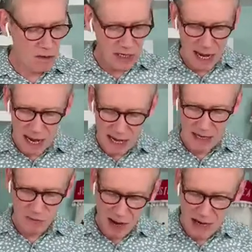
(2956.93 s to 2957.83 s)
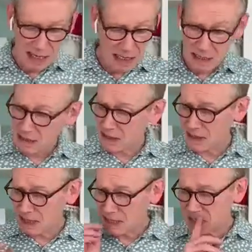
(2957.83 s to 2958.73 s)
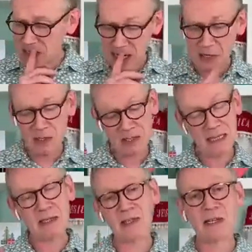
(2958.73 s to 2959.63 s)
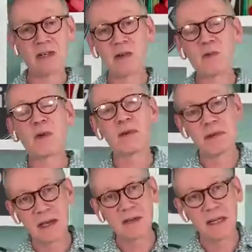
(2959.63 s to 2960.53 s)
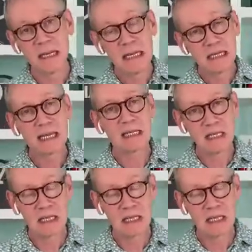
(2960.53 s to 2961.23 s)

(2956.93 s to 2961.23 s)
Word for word: Okay, right. Let, let's let's take a look. Let's take a look at one of the other die